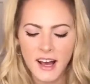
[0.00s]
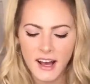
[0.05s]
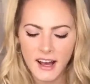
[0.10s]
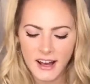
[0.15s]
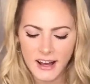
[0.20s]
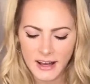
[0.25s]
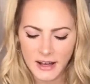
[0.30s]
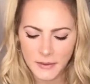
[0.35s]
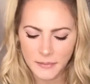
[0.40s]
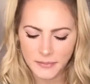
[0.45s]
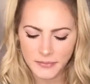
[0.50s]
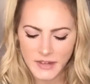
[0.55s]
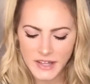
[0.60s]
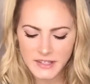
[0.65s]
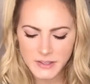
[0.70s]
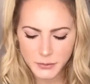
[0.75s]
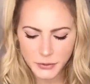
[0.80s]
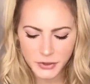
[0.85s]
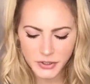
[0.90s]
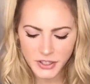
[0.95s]
Um,
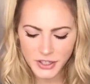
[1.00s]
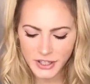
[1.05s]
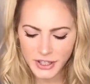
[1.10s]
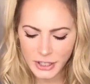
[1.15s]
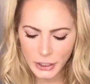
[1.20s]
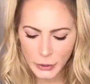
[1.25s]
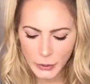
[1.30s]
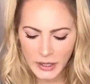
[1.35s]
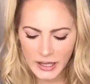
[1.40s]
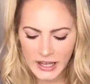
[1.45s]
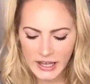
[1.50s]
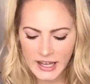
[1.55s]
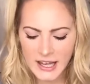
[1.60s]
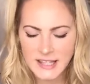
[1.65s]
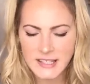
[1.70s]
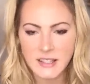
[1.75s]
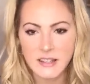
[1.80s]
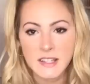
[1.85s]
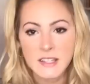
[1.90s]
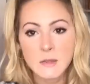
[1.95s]
it's really cute
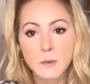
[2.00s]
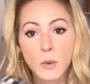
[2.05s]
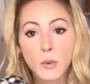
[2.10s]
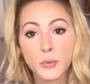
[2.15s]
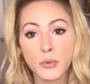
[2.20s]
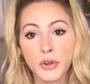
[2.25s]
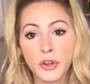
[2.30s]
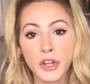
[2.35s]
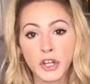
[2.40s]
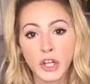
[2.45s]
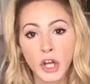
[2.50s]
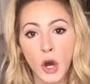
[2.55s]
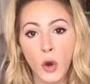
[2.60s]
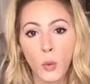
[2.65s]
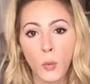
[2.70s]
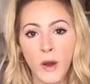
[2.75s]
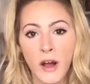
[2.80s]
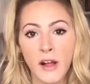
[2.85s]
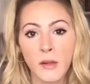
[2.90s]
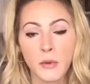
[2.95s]
and this will really go
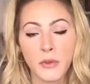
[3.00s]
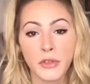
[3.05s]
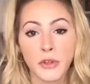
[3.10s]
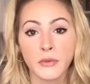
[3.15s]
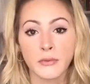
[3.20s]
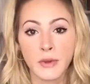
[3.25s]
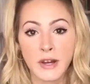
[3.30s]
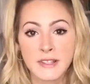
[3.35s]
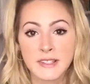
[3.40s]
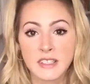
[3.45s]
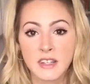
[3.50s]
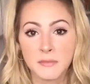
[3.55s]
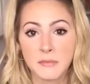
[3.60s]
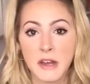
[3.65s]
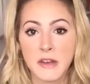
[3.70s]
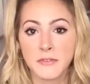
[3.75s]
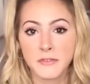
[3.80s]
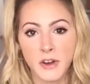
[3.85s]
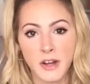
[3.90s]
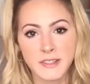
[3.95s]
well with the rest of
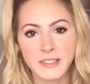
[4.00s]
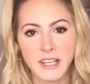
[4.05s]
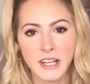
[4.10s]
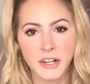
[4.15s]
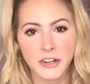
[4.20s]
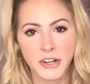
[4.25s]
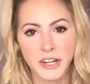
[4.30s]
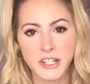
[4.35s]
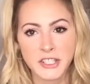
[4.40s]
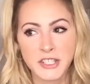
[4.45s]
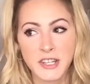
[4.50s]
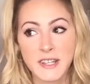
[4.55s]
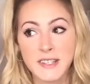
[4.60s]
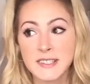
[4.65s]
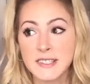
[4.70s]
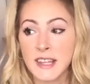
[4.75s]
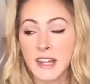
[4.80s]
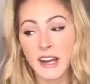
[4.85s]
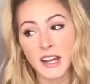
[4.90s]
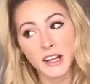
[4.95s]
my fall
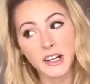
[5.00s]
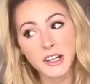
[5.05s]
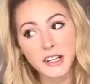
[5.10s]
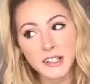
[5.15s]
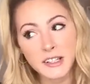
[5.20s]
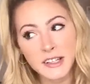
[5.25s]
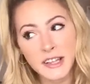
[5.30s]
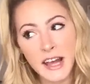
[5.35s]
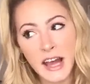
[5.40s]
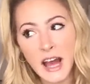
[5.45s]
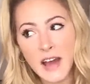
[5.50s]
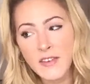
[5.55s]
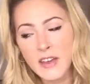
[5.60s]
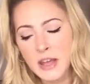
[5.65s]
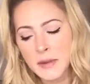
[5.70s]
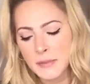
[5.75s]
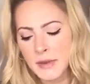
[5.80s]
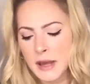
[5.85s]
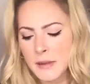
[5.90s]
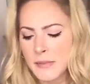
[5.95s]
decorations that I currently have
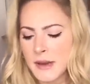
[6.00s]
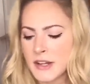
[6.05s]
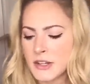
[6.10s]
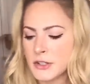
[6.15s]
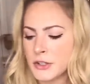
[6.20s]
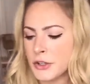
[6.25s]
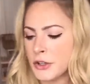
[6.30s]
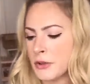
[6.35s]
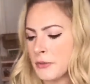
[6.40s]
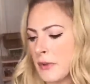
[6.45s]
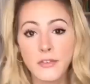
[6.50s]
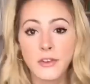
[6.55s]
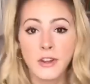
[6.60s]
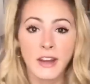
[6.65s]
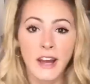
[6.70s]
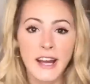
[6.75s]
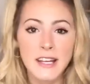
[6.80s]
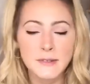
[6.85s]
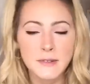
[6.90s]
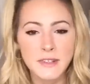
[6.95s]
in my bedroom. If you
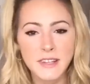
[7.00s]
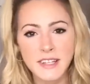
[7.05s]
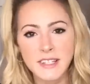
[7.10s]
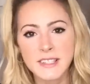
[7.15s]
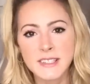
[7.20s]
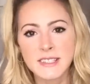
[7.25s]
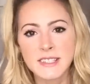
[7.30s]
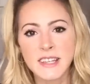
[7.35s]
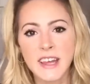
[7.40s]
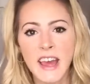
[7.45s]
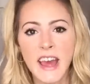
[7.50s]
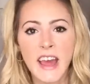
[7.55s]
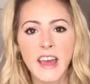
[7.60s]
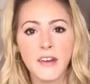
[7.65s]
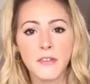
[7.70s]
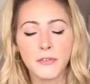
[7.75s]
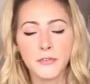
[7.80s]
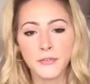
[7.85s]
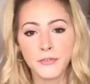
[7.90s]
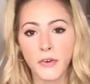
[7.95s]
guys would like to see
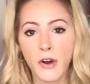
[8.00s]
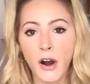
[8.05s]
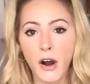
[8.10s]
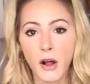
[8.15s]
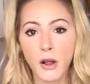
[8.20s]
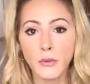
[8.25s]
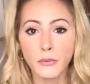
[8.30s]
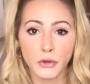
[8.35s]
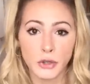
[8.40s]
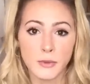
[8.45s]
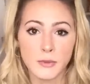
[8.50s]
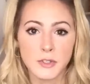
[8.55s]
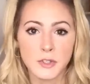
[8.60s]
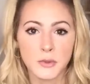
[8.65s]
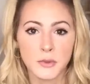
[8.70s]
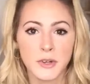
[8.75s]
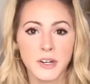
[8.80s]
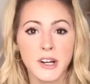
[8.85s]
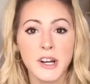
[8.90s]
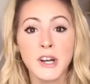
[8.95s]
a fall room
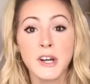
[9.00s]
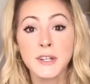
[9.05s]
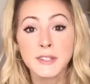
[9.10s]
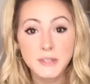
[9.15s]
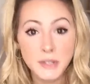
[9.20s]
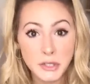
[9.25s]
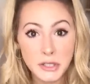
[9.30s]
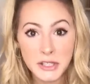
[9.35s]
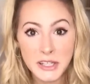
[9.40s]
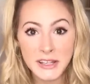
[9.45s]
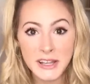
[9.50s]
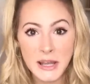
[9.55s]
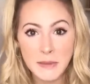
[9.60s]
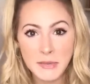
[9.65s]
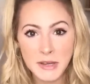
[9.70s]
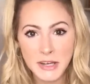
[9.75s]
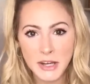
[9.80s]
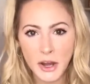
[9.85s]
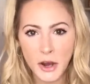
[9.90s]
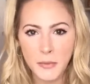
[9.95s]
tour, totally let
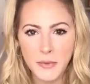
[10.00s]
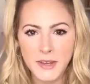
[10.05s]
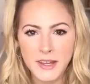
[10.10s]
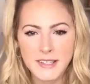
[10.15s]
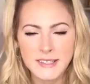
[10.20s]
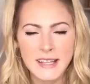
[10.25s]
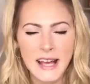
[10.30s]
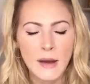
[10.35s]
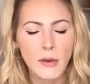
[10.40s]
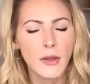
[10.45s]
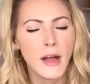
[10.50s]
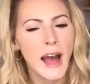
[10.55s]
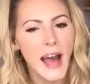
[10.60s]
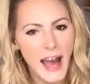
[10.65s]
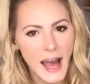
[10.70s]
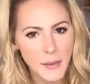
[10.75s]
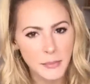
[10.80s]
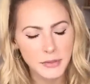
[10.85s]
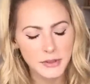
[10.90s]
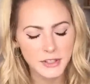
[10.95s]
me know because I will
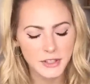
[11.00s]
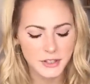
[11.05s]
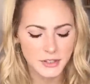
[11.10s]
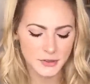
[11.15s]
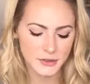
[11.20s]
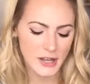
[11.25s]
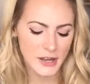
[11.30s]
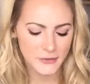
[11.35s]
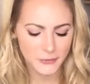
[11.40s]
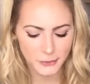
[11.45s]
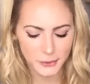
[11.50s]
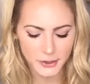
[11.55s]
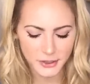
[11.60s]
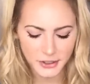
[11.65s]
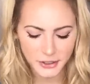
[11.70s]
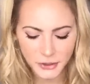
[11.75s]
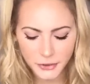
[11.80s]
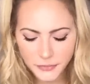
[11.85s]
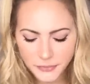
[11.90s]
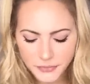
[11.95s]
happily do that for you.